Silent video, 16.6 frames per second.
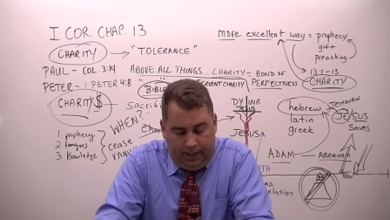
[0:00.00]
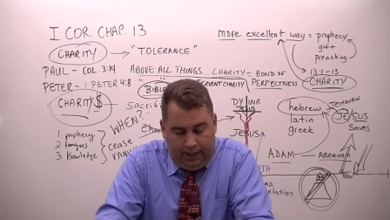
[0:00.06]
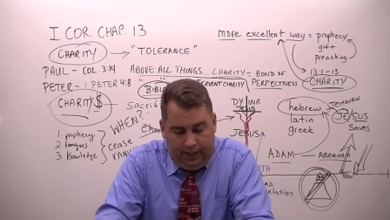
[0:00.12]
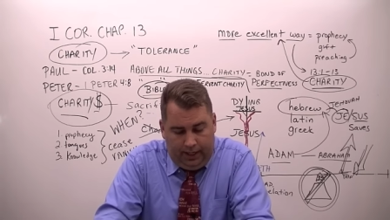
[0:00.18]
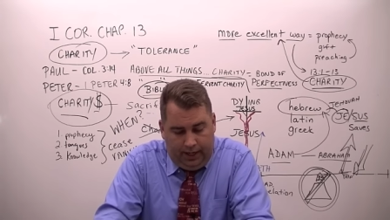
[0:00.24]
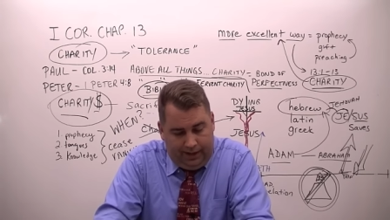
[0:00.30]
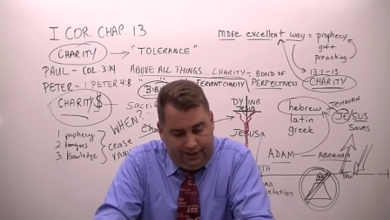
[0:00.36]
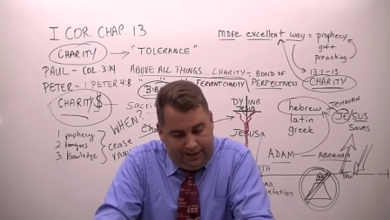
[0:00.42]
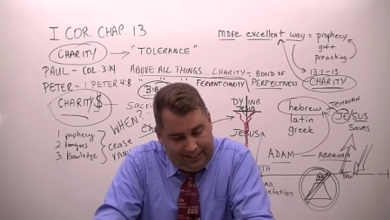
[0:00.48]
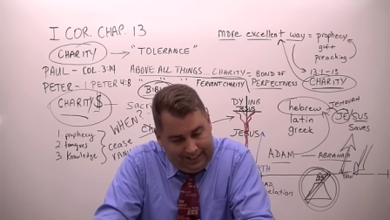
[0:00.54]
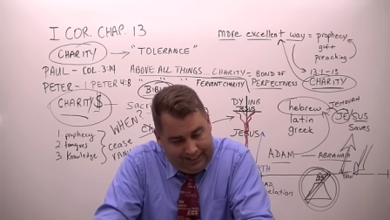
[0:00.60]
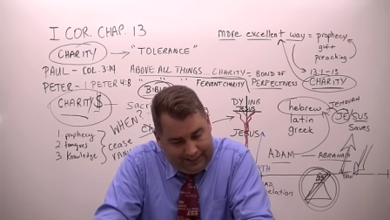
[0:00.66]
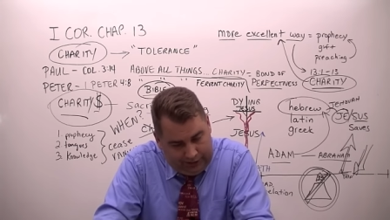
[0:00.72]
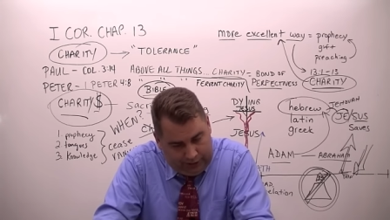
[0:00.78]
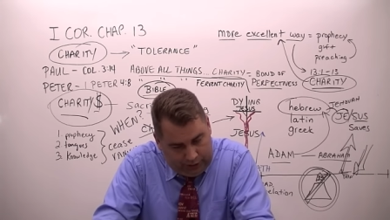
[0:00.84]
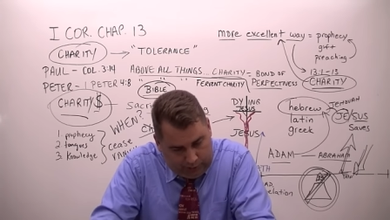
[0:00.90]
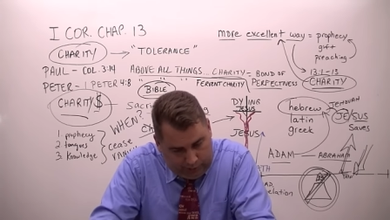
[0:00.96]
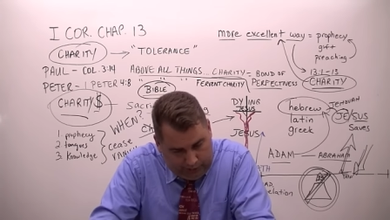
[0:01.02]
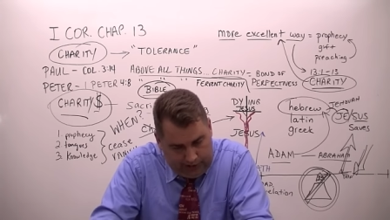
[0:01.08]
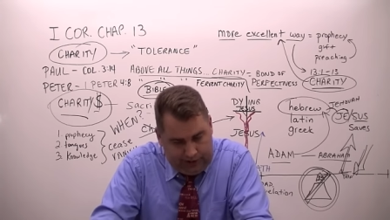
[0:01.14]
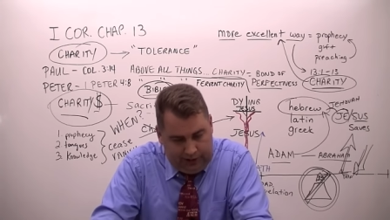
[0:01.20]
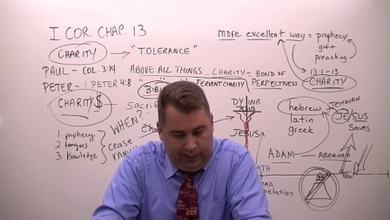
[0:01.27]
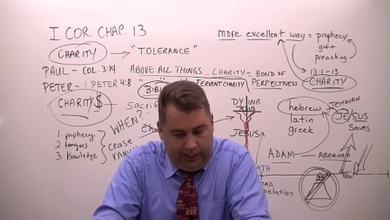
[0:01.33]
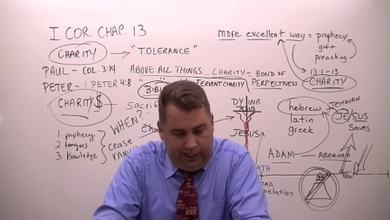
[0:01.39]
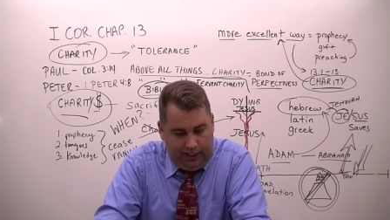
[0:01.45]
Uh, I think it's
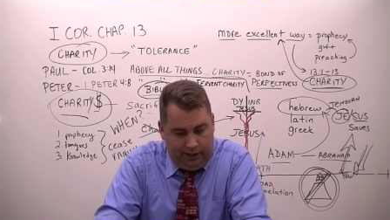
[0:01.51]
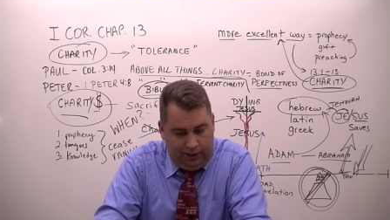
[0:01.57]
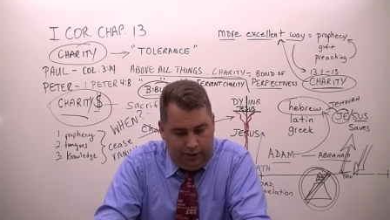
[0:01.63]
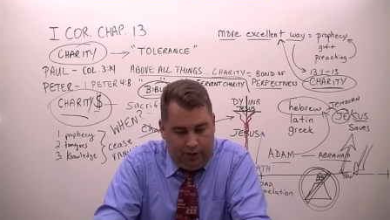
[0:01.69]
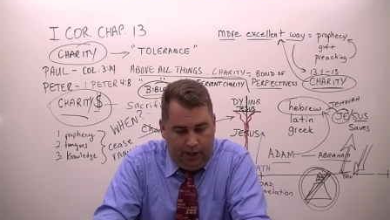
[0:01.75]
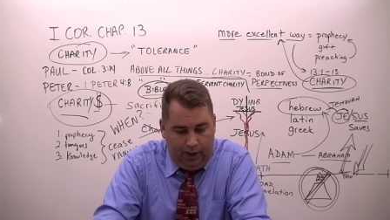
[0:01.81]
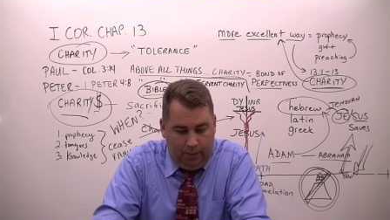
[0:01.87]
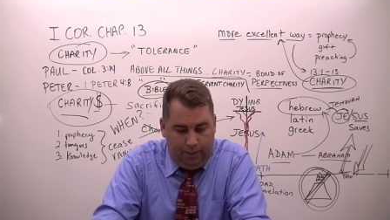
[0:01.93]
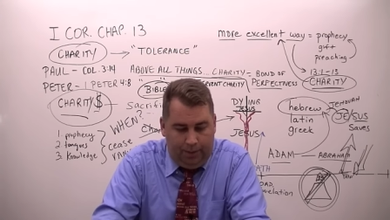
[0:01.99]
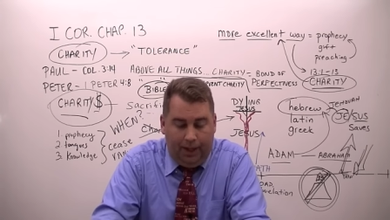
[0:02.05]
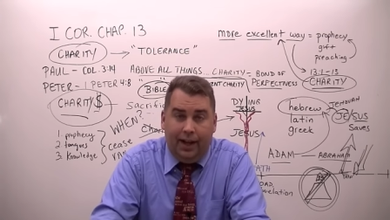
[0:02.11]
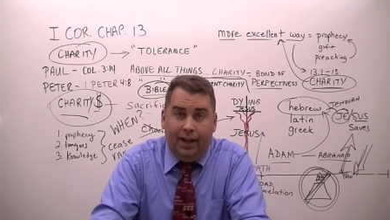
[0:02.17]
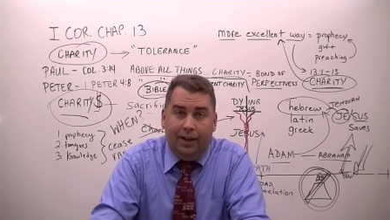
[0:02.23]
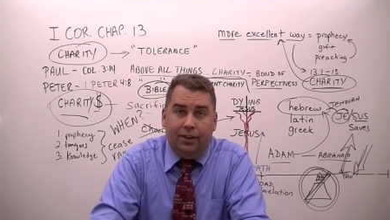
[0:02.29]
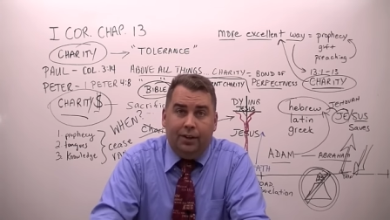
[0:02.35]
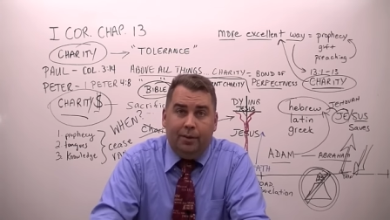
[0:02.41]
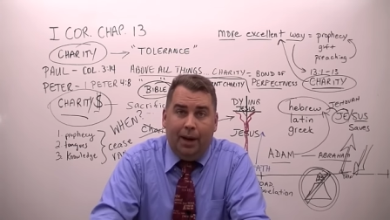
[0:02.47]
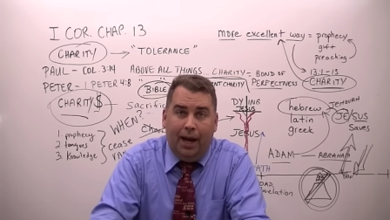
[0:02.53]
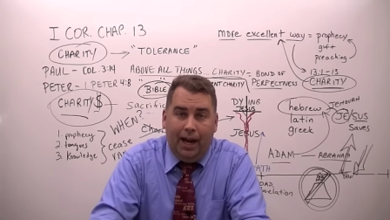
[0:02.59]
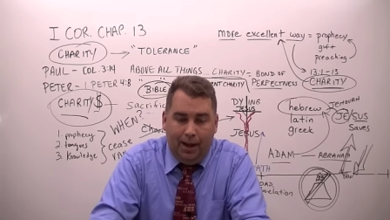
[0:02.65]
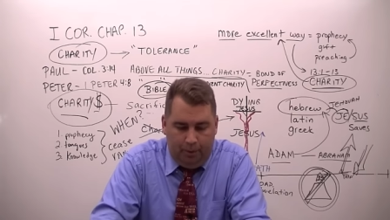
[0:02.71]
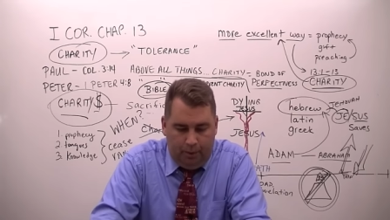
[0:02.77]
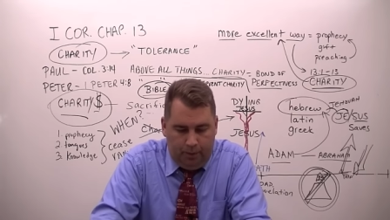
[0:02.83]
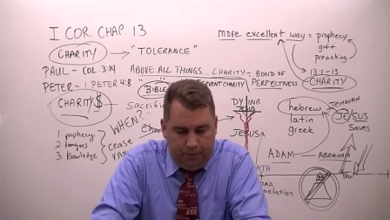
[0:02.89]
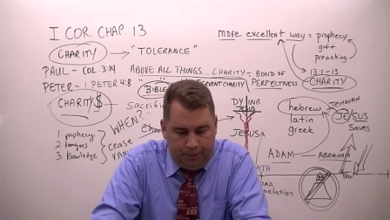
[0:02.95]
stretching it to try to apply it to the
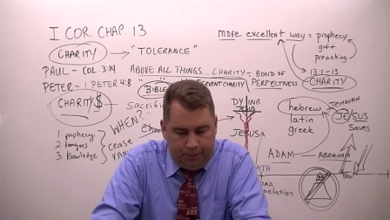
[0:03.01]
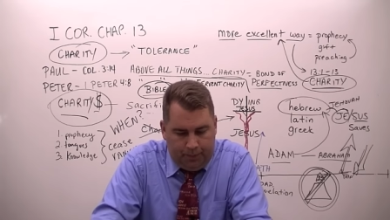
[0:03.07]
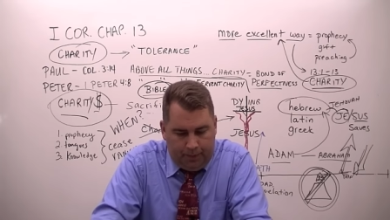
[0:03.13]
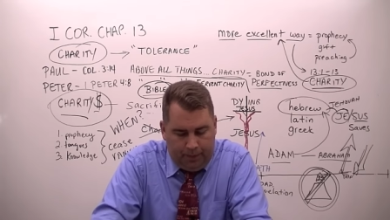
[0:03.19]
Bible,